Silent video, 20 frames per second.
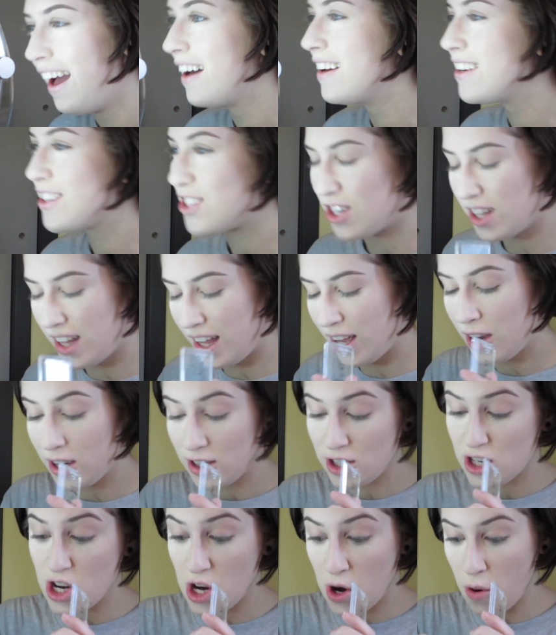
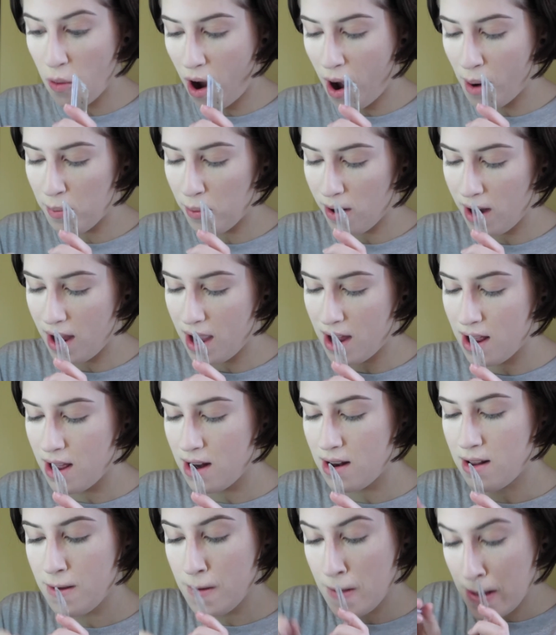She
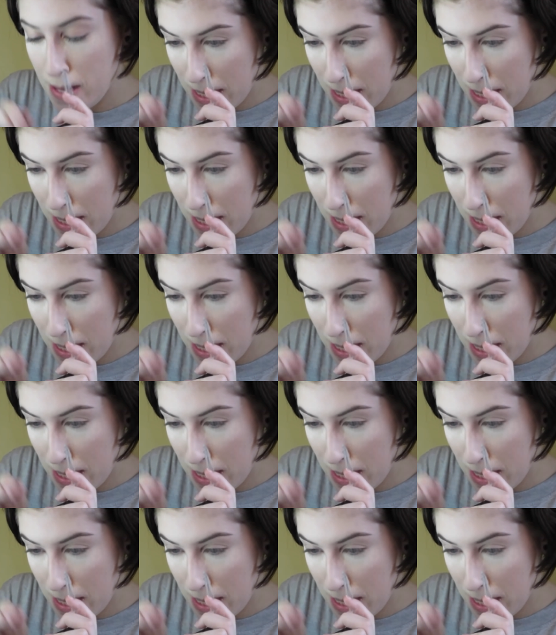cooperated.